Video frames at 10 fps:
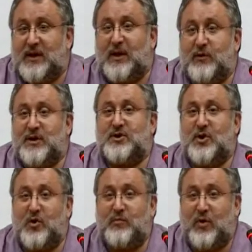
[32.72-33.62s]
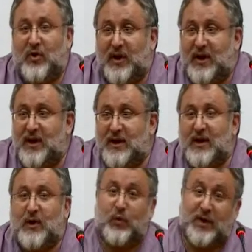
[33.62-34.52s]
There is no party
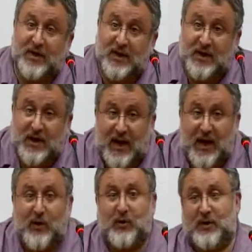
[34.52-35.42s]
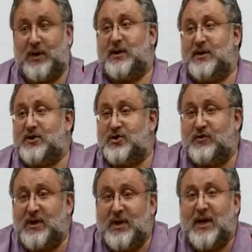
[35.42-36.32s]
within our
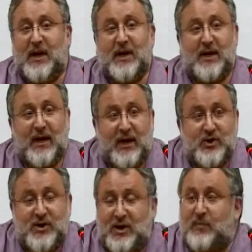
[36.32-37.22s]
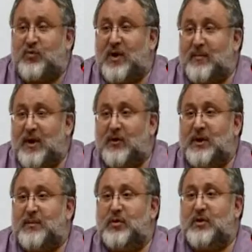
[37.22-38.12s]
industry engaged in a
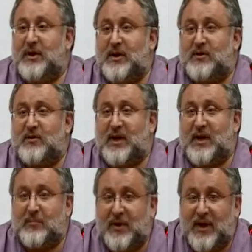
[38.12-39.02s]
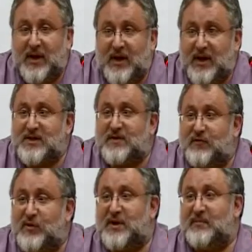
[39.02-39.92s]
primarily political campaign against
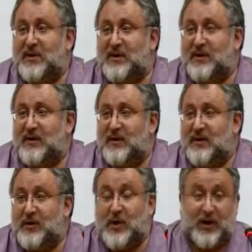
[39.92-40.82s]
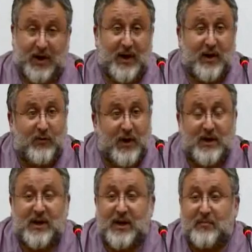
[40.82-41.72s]
freedom. None, at any rate,
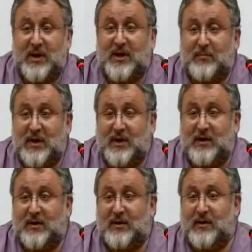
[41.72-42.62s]
that can be admitted.